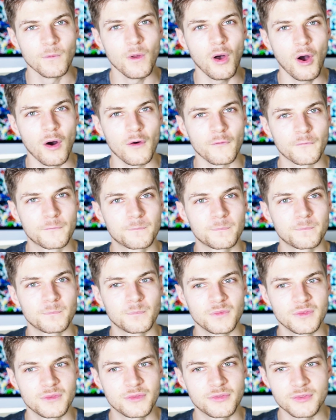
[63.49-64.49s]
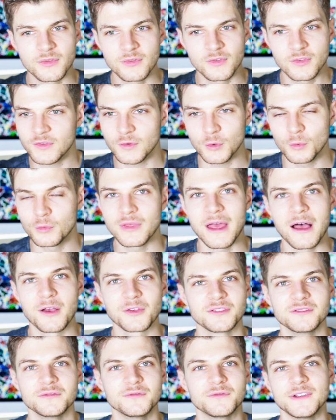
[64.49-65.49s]
of
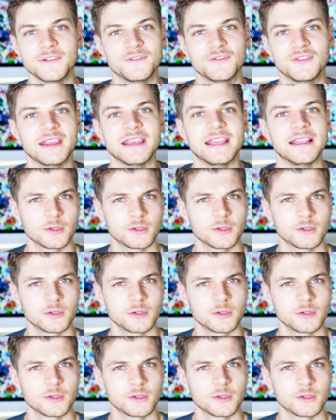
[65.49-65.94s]
2015.